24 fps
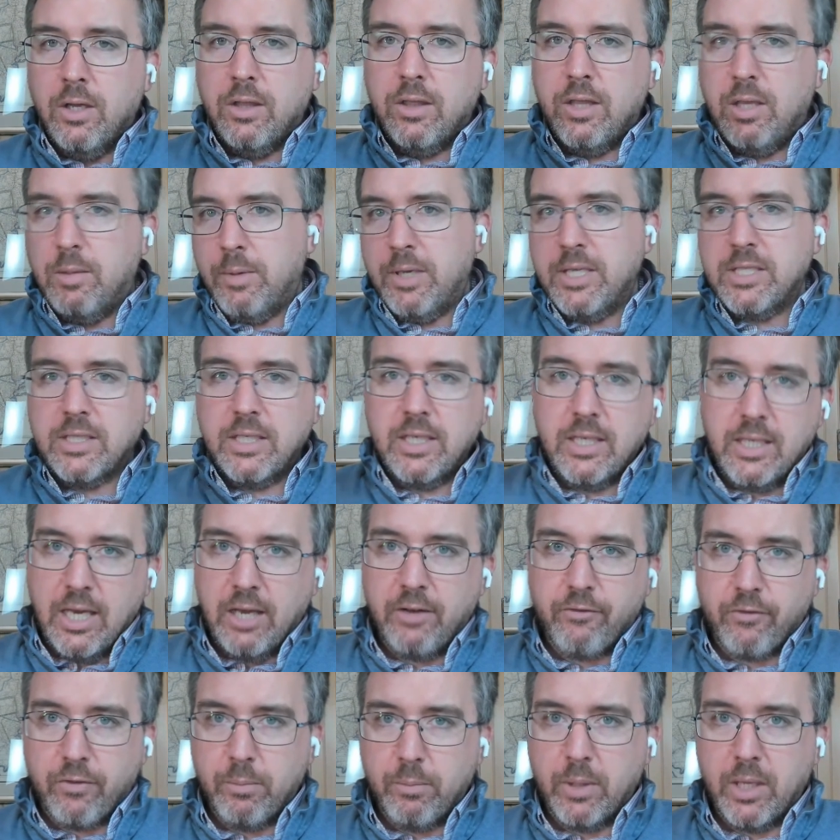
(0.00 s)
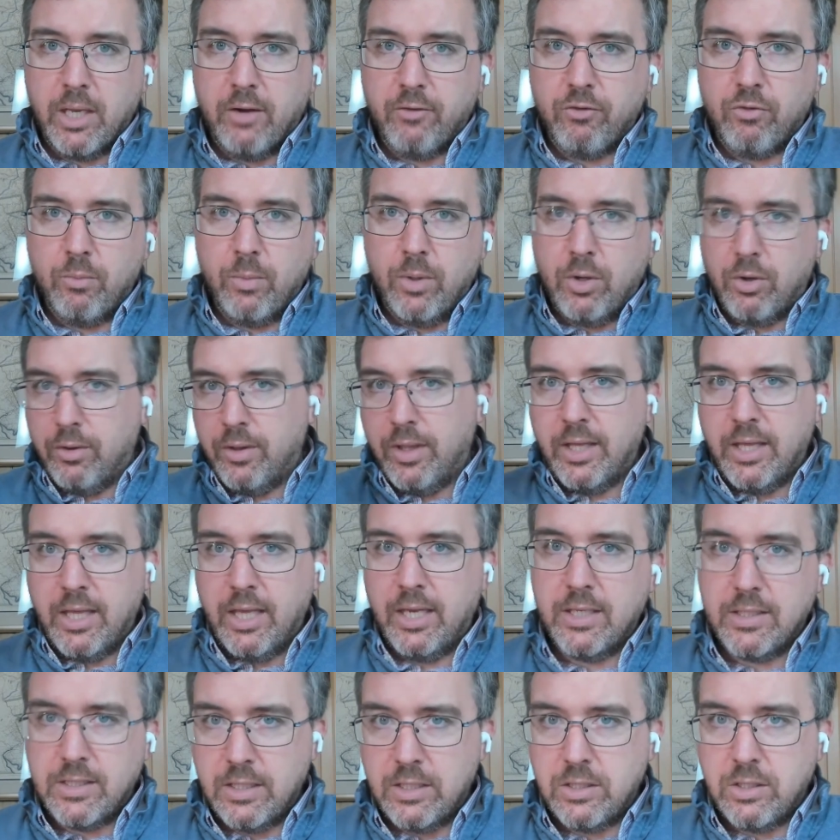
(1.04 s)
They basically get from the government, or they get
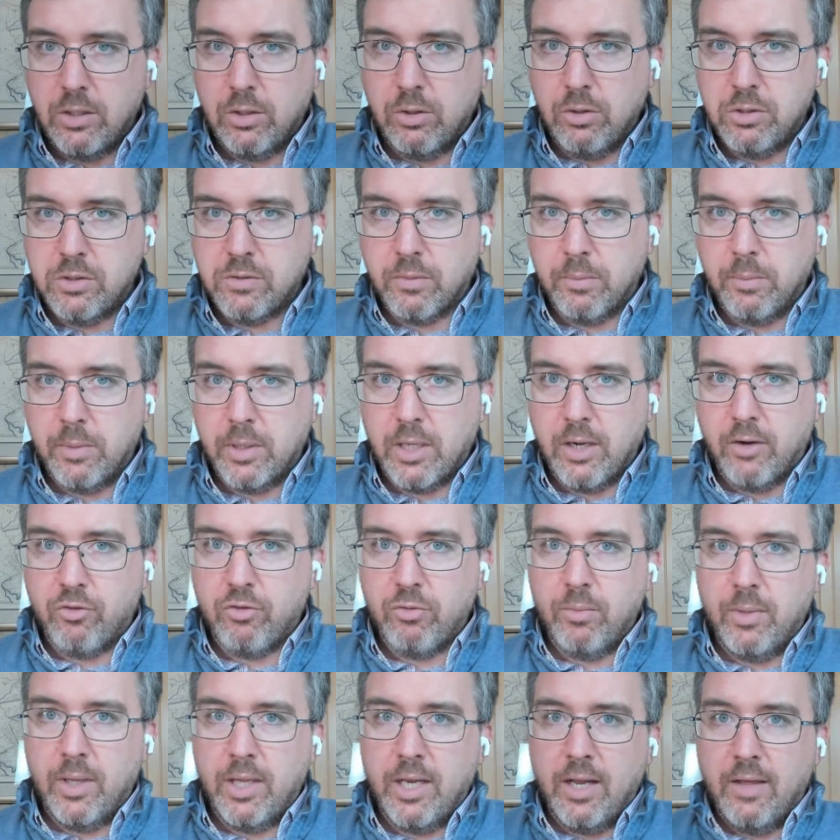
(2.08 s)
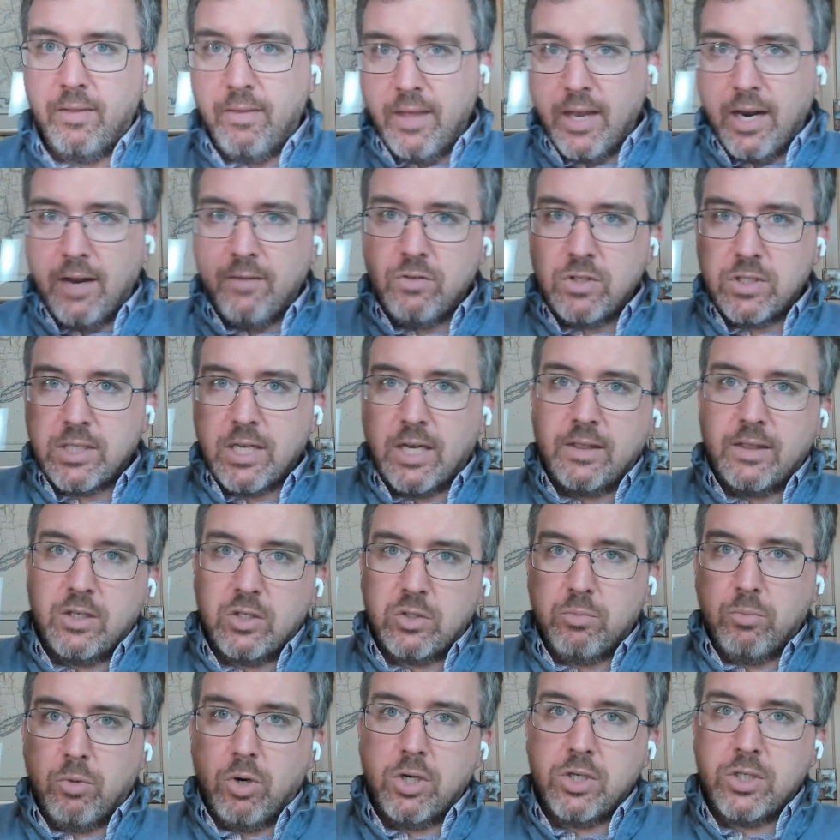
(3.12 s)
as easy loans from the government. And then I've just got
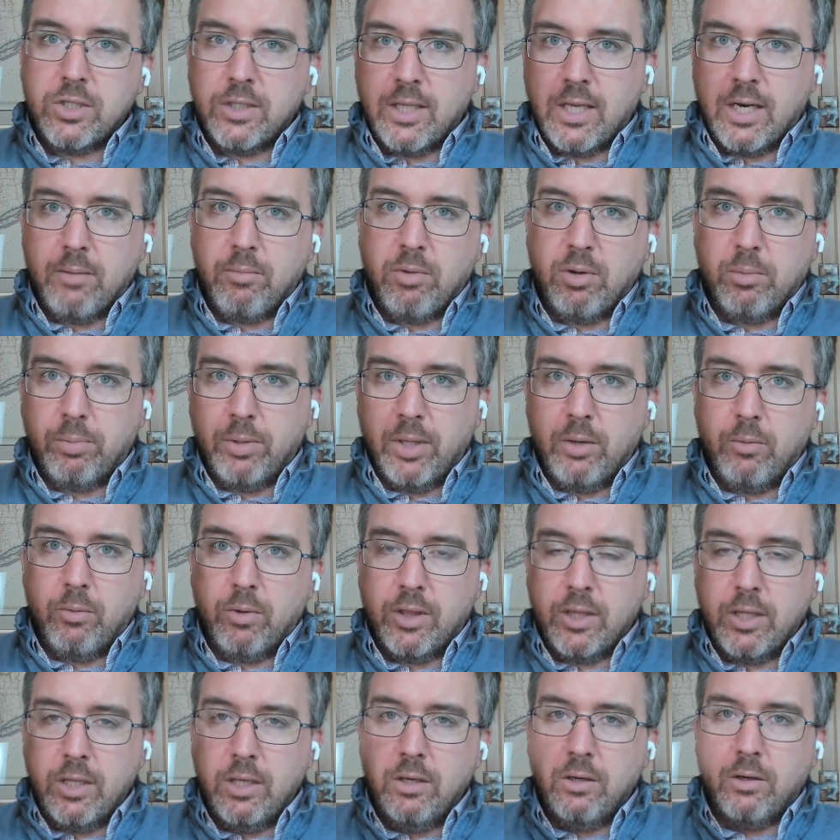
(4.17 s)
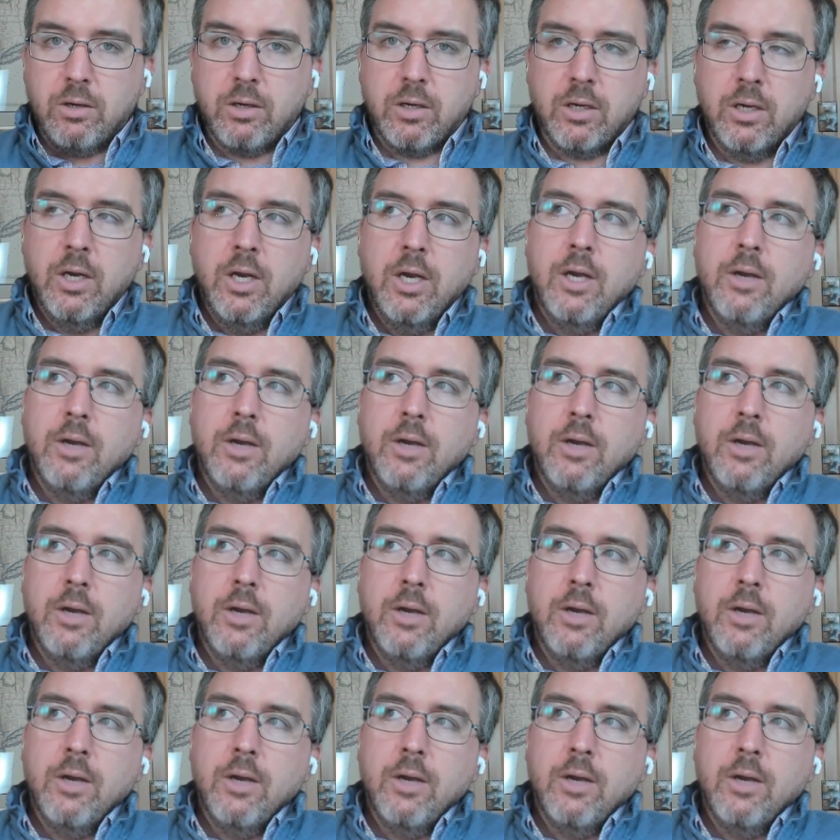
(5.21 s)
this margin that I'm going to play with here.